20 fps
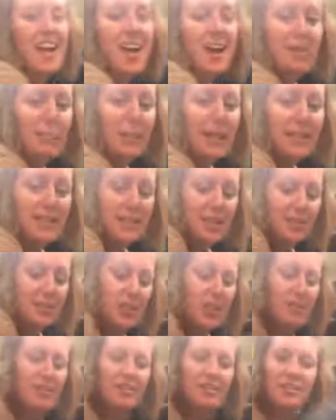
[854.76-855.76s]
Basically,
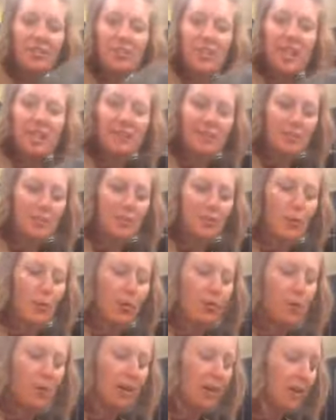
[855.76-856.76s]
you take this
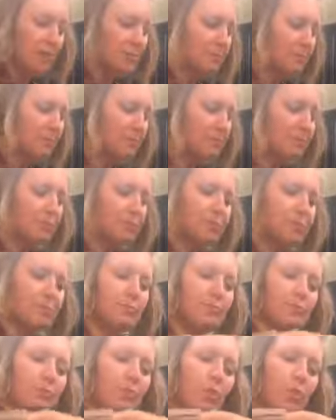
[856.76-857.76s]
bowl here.
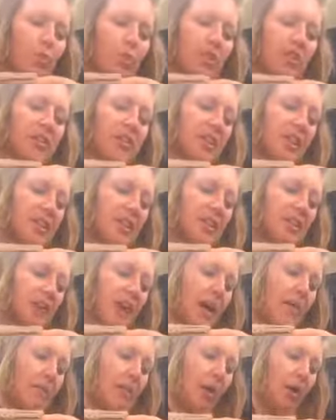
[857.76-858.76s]
We're going to take the
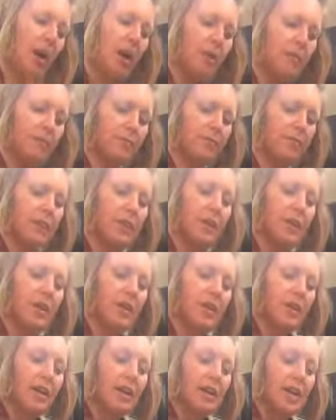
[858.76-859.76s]
top off
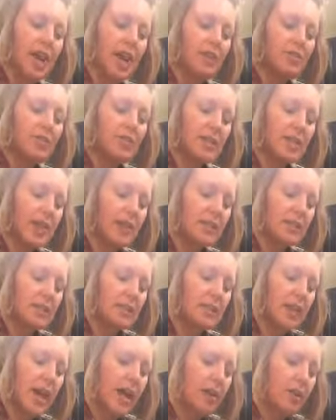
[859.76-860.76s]
and just kind of
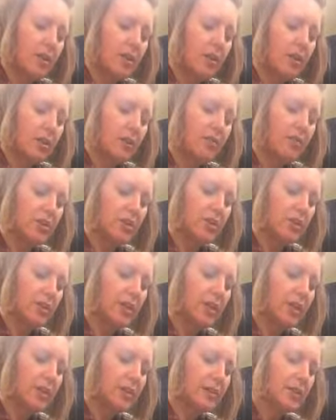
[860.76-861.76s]
slide all of the
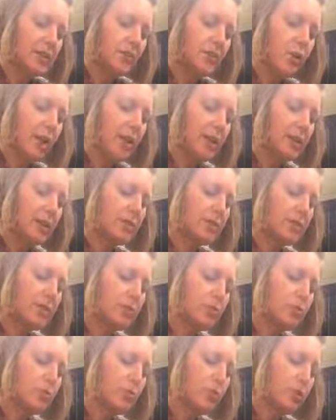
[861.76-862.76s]
ingredients right
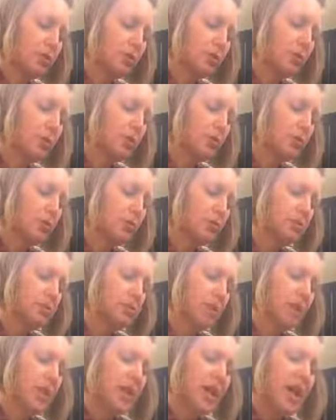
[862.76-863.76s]
into the bowl.
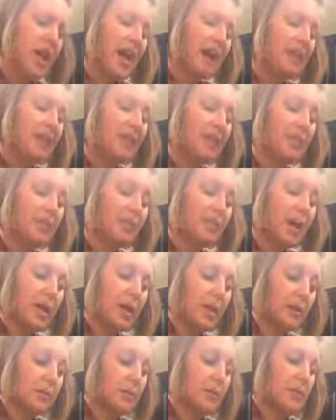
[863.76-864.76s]
And even my
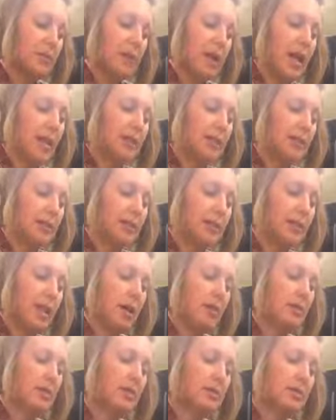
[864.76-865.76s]
husband had this
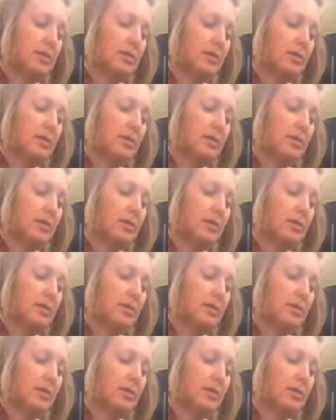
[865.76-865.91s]
salad,